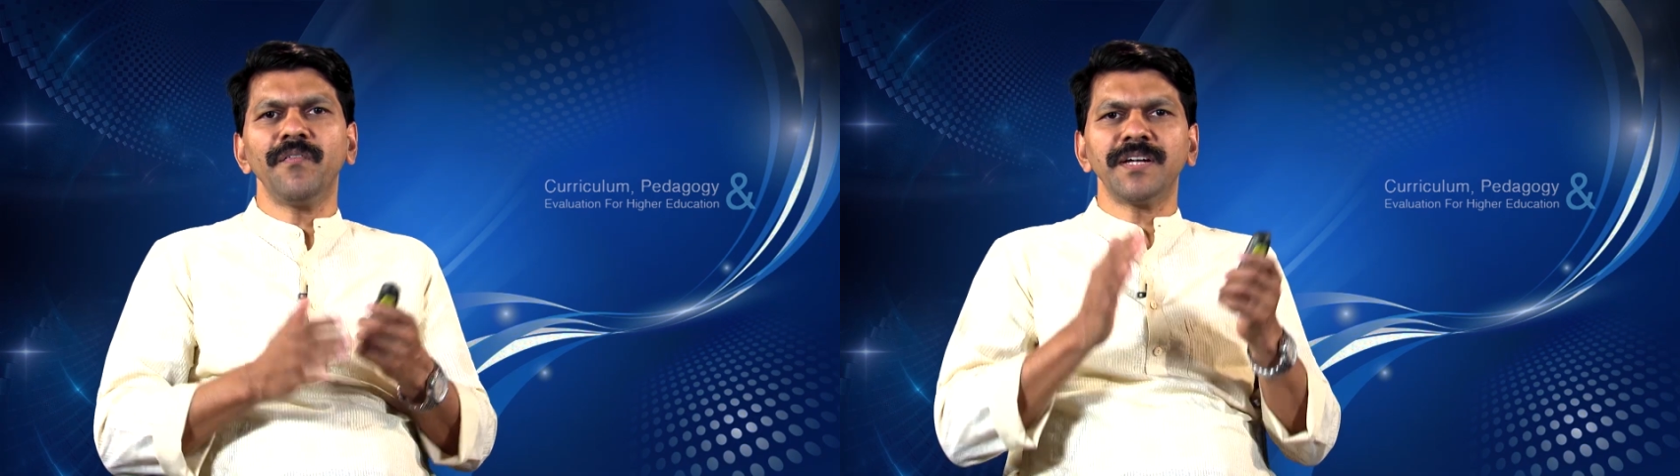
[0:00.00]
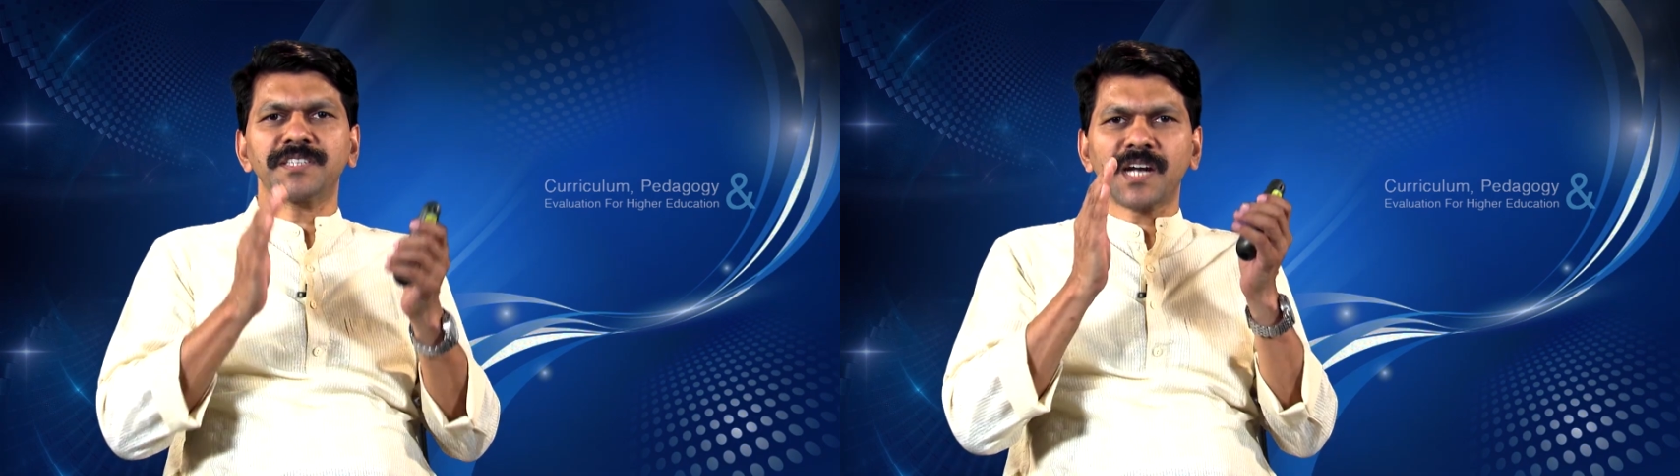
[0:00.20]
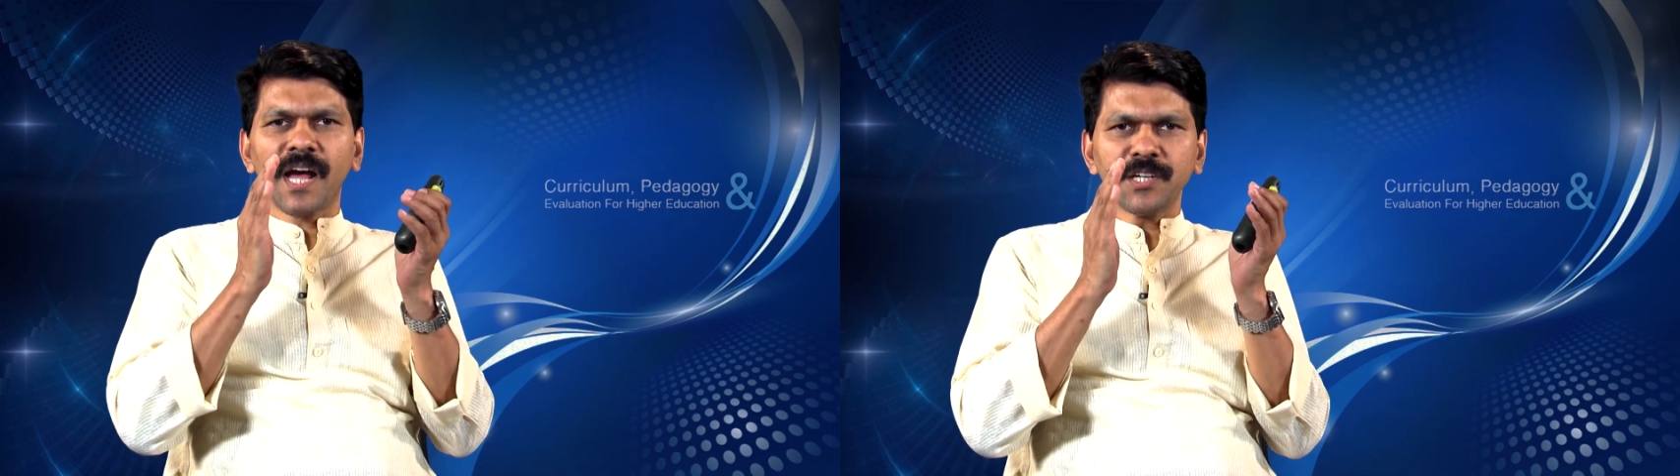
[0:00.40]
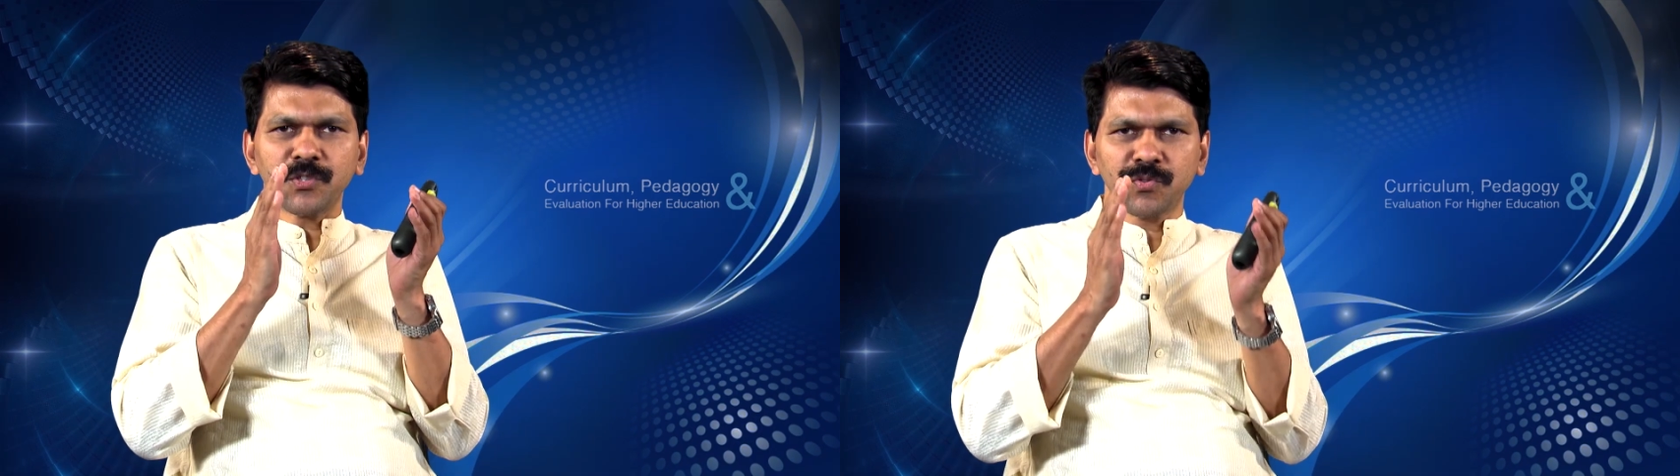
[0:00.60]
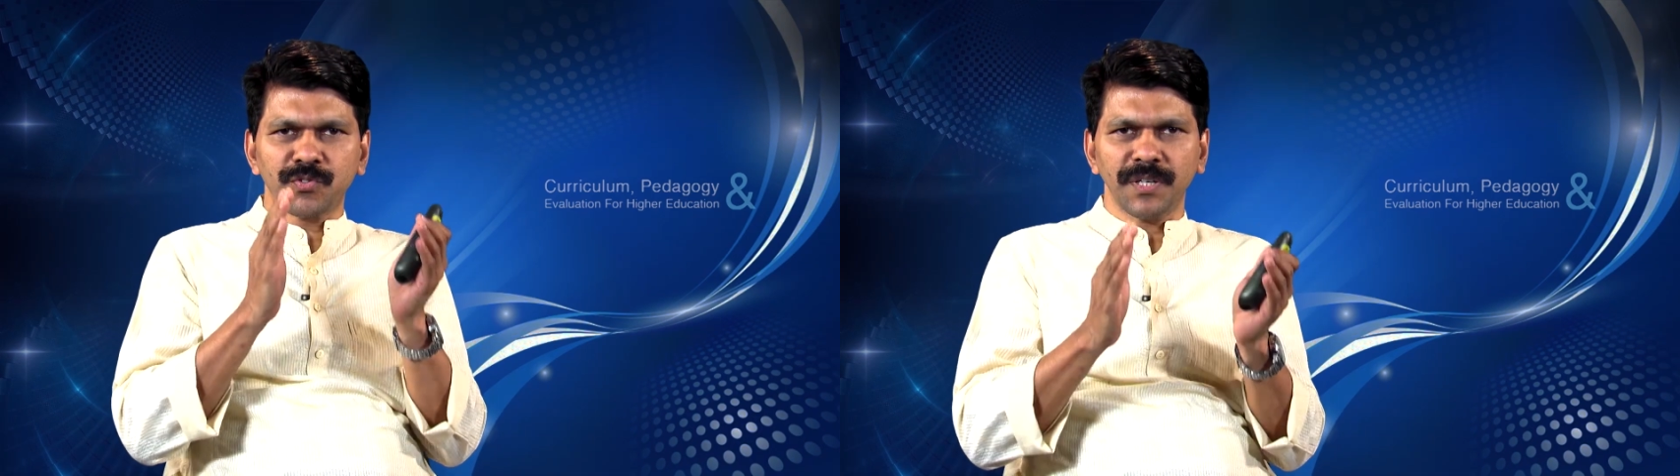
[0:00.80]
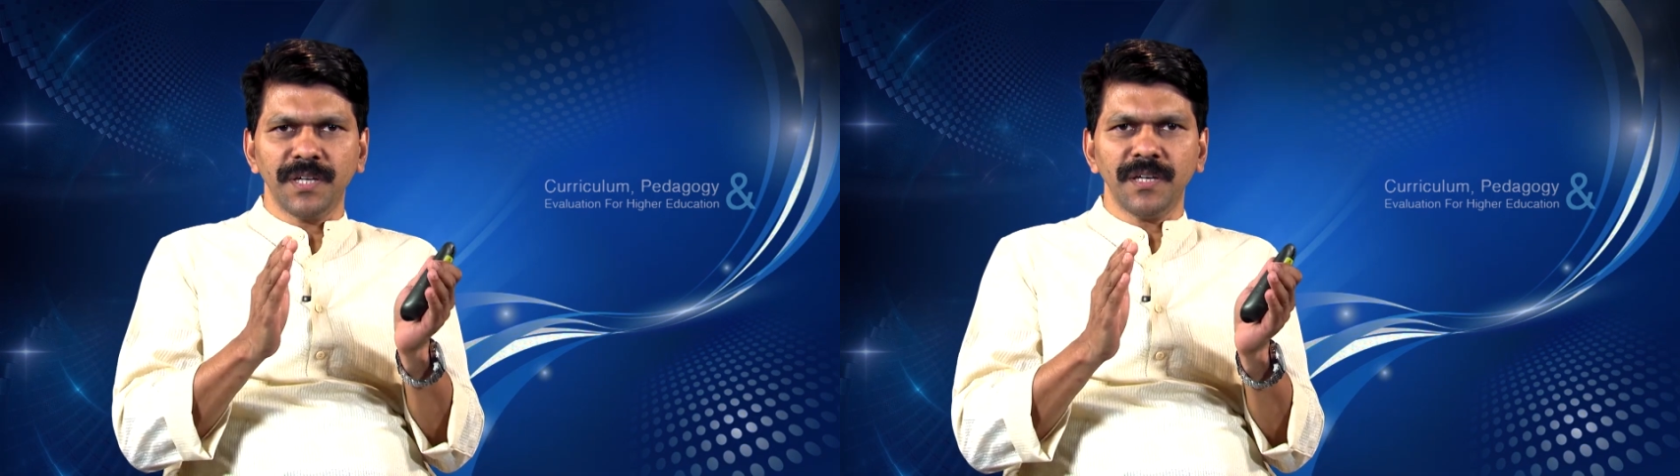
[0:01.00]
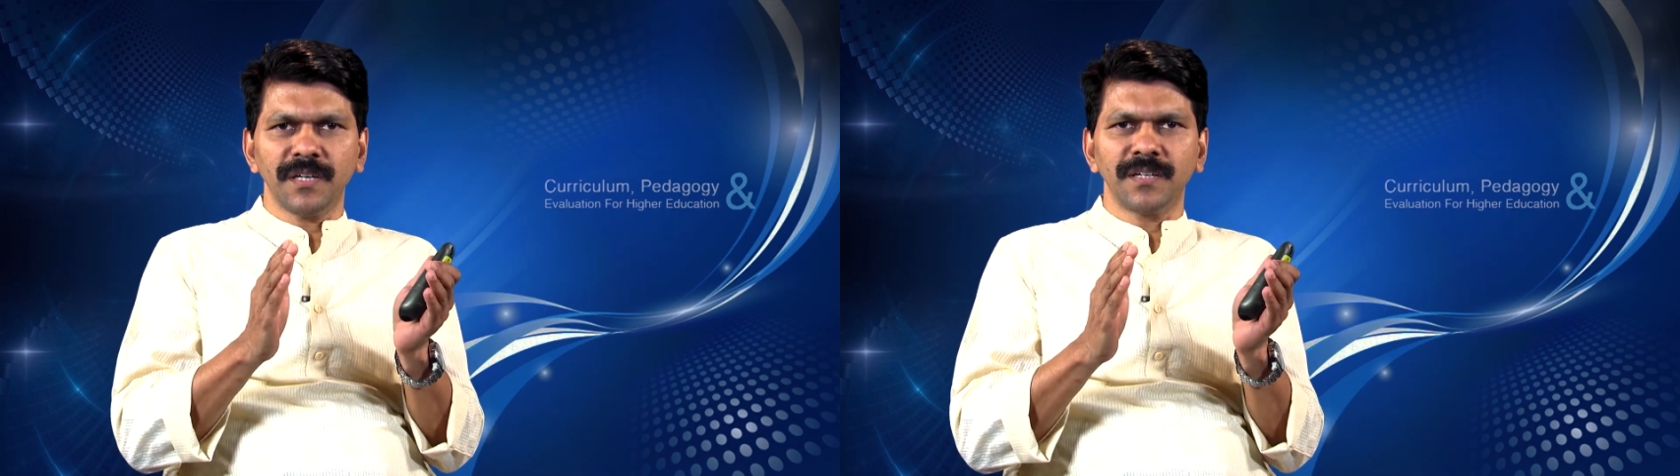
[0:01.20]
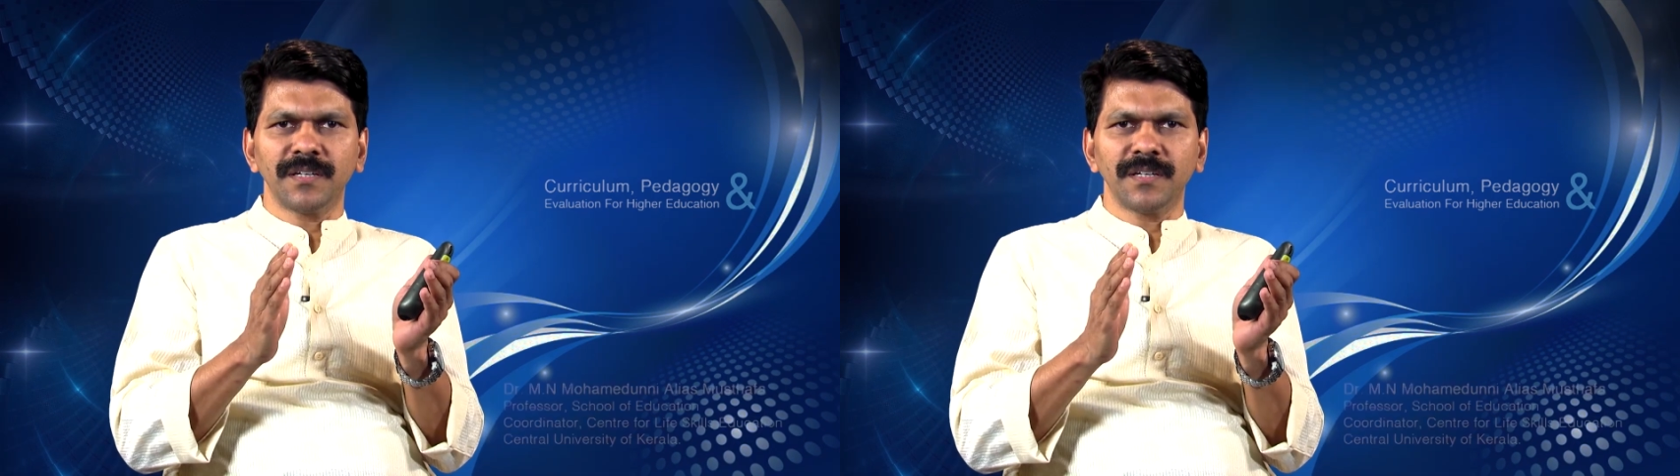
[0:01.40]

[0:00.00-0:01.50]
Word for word: will try to see